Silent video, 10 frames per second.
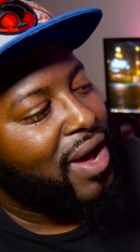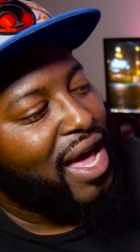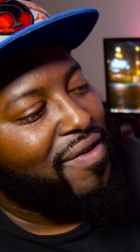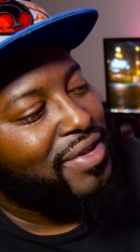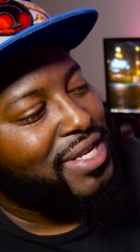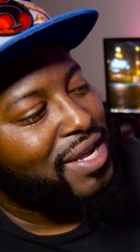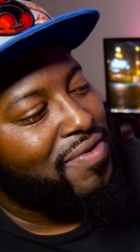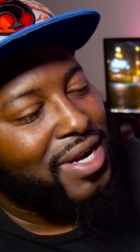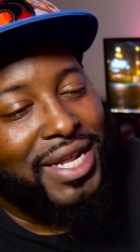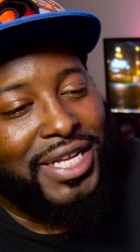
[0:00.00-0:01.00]
Why well, I haven't seen
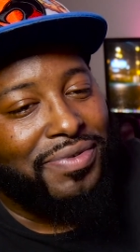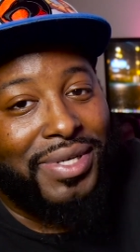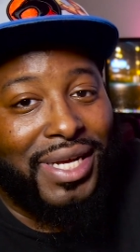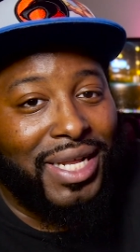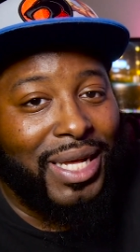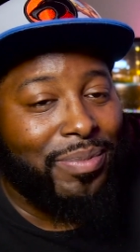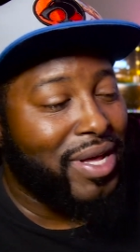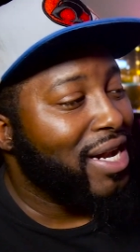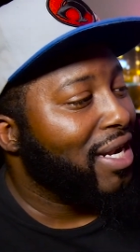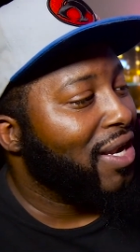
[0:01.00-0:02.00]
one of these with the
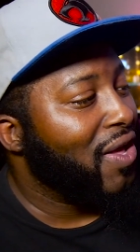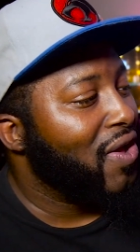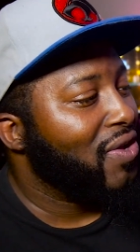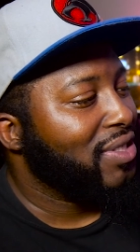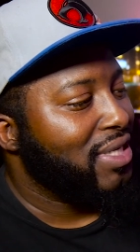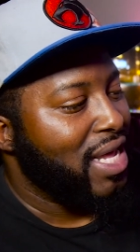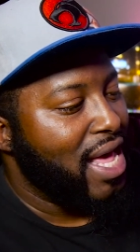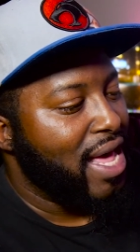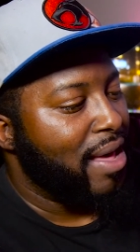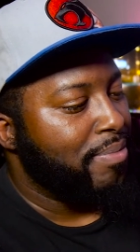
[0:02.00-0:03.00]
clip in a long
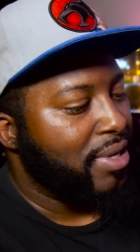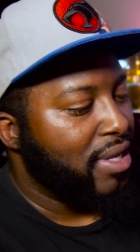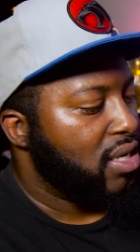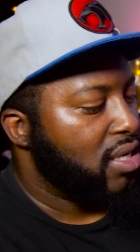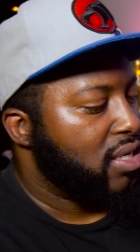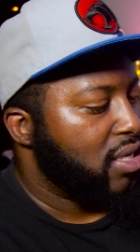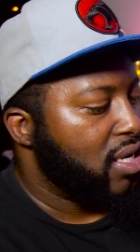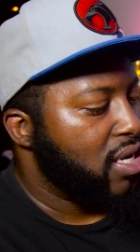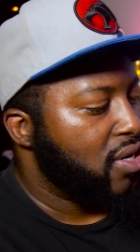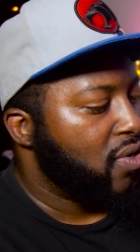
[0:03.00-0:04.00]
time, but let's
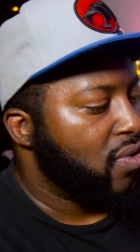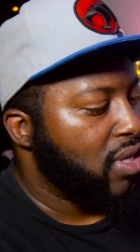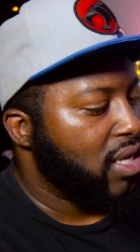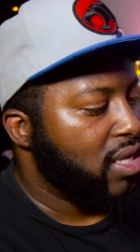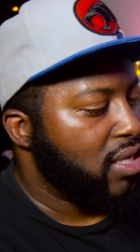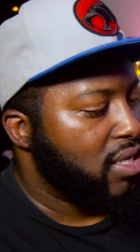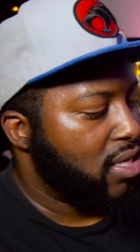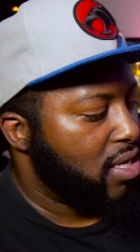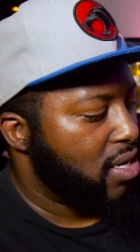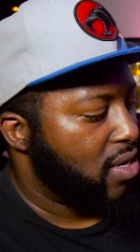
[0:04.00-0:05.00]
undo these.